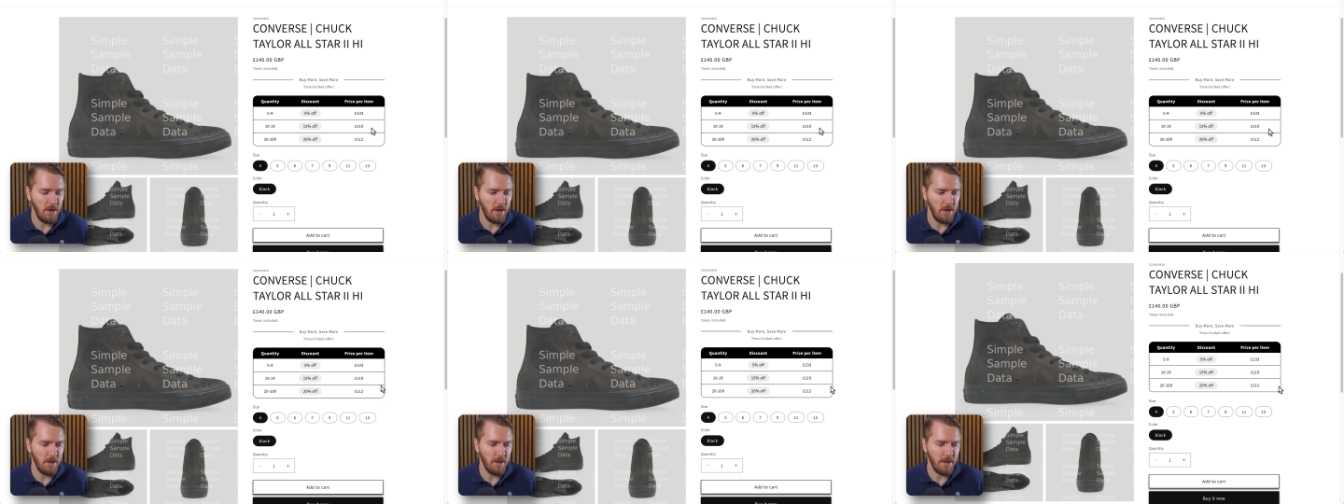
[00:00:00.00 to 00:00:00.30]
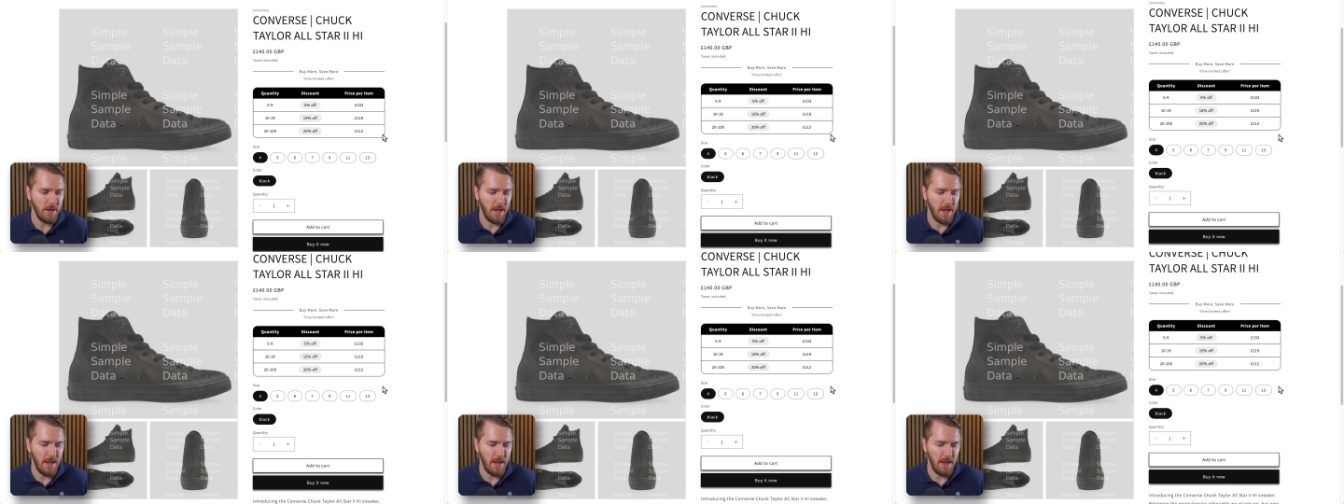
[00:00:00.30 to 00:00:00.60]

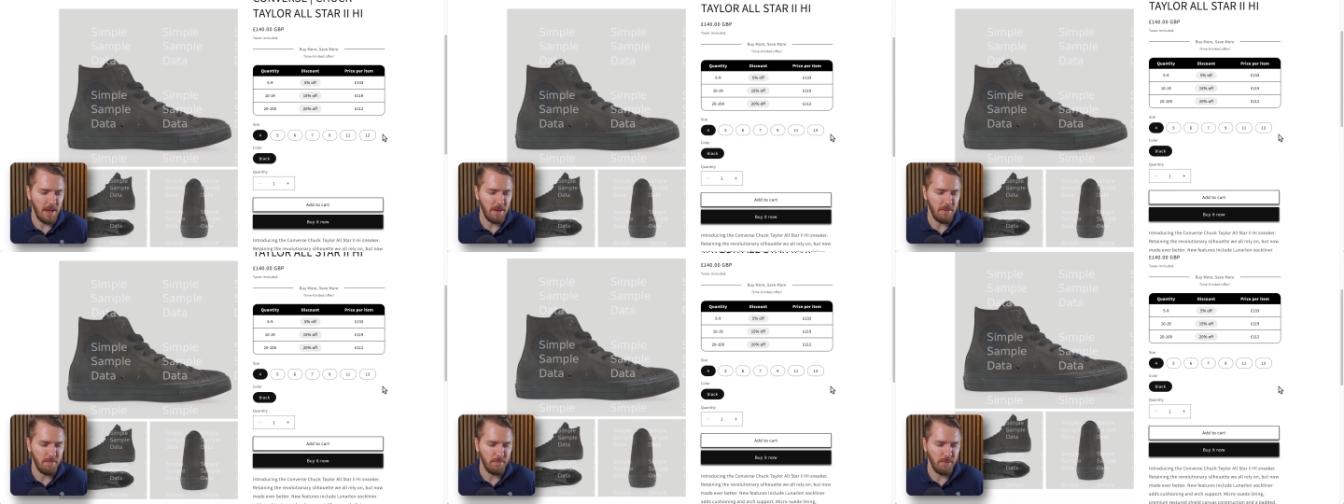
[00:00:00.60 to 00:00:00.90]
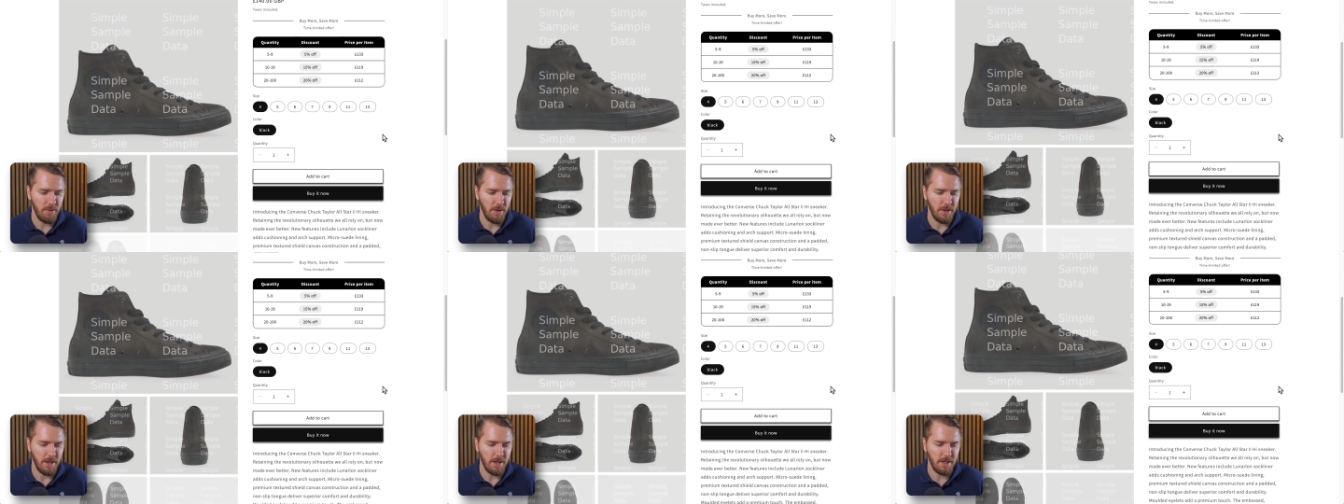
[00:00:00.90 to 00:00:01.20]
on a
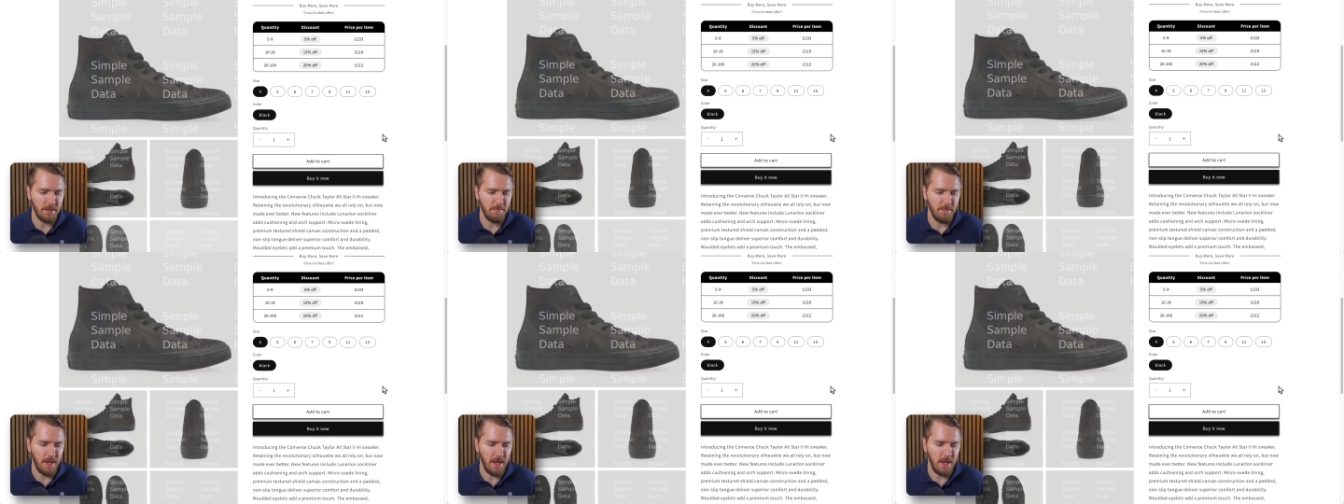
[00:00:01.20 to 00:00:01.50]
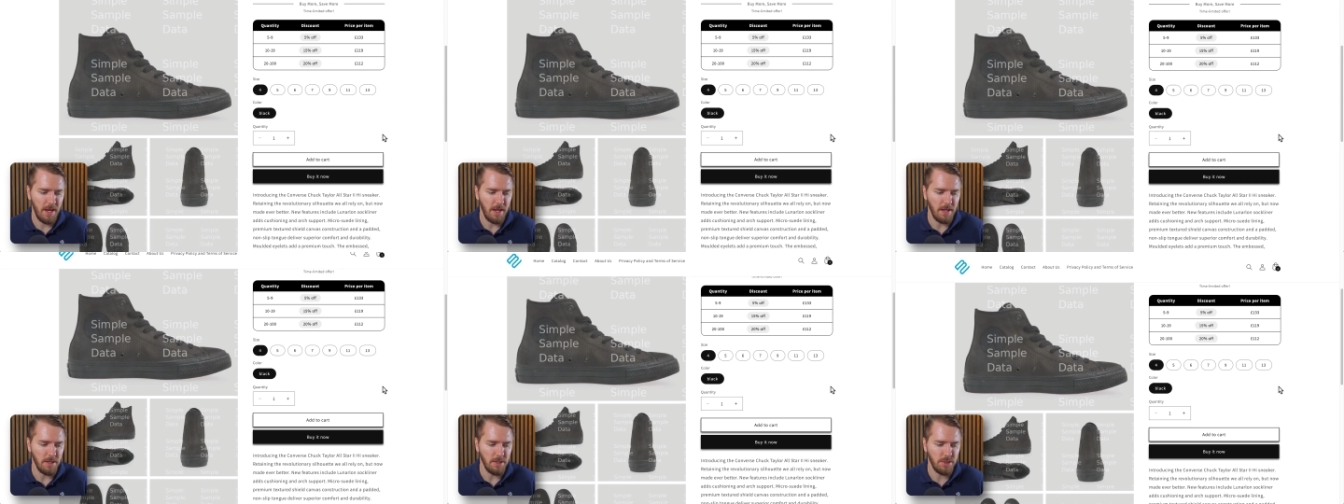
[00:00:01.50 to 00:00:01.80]
product
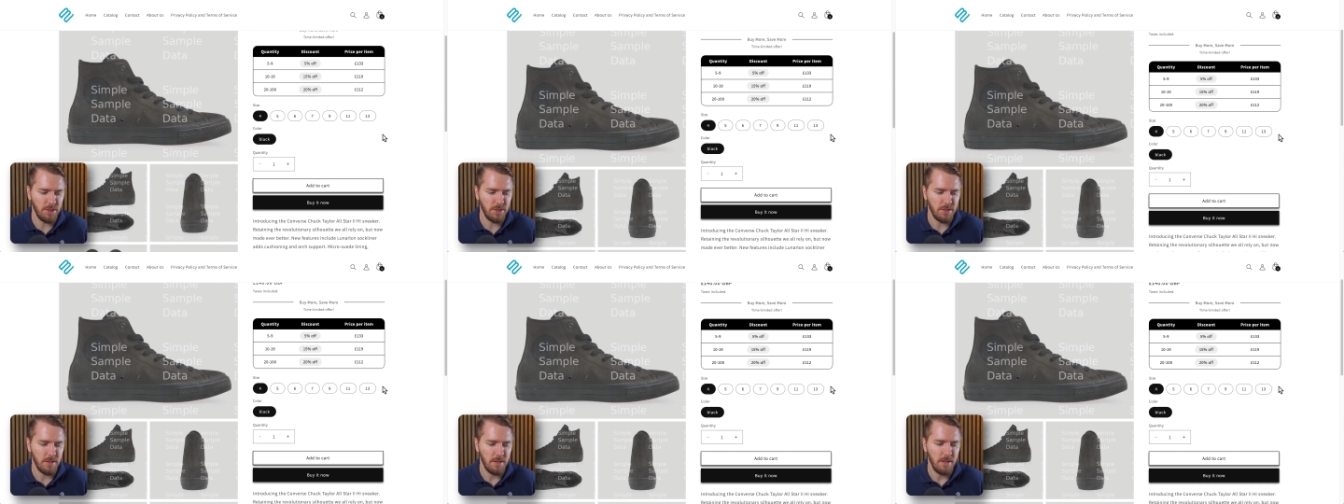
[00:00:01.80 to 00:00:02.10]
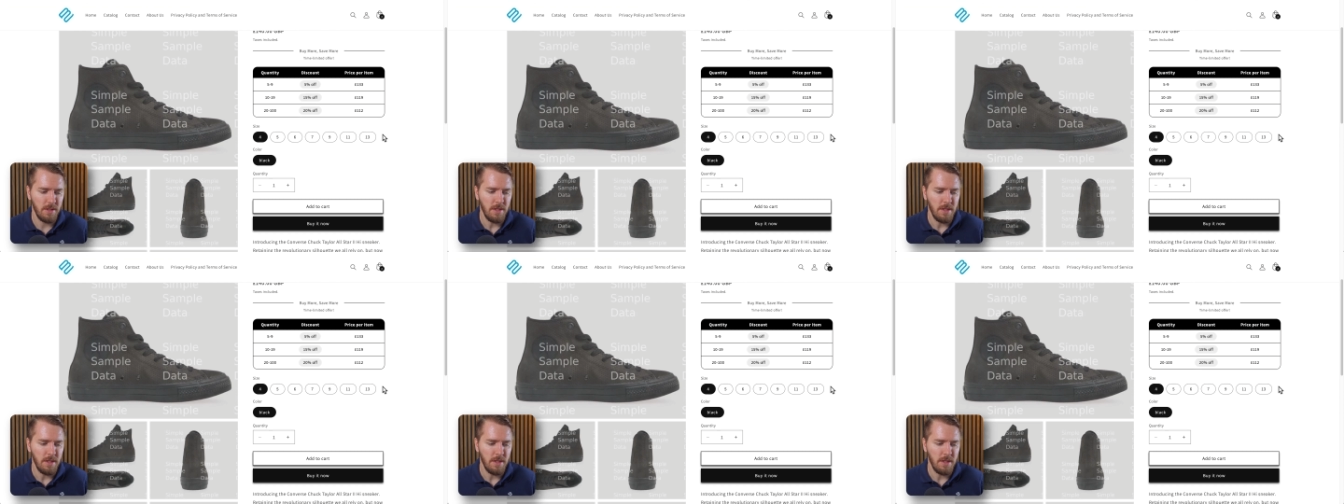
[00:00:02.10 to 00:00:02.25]
page.